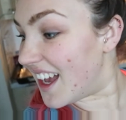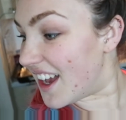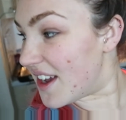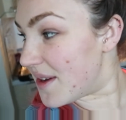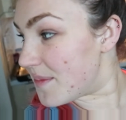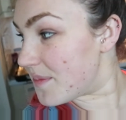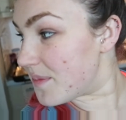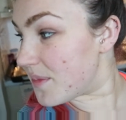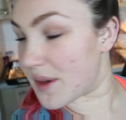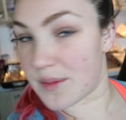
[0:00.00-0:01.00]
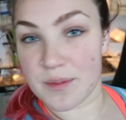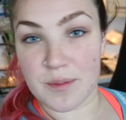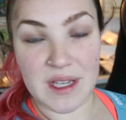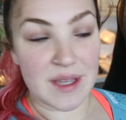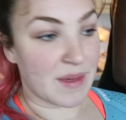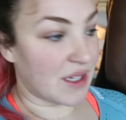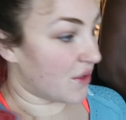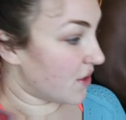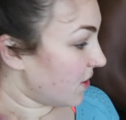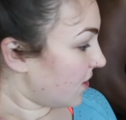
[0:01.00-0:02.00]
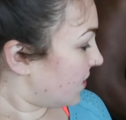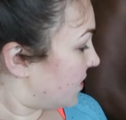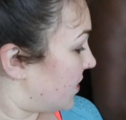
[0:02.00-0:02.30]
But we've been good.